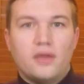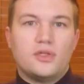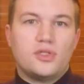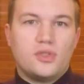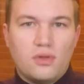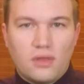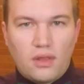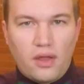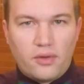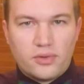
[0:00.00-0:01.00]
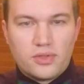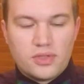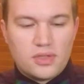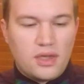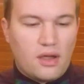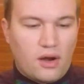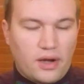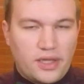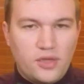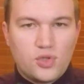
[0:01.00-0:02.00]
Student loans are a
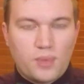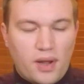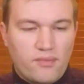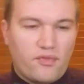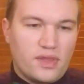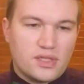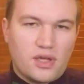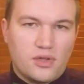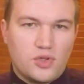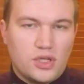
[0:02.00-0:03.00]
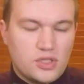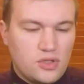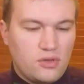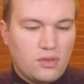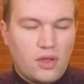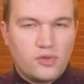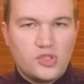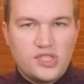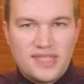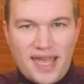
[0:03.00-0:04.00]
huge problem for this country. Student
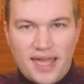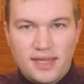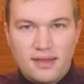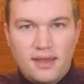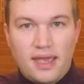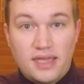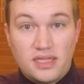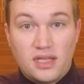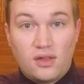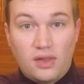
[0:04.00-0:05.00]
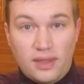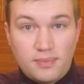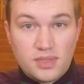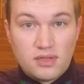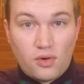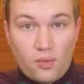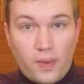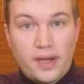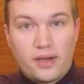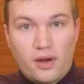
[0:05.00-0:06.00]
loan debt has eclipsed
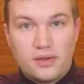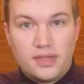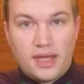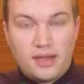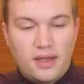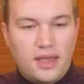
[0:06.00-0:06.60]
credit card debt.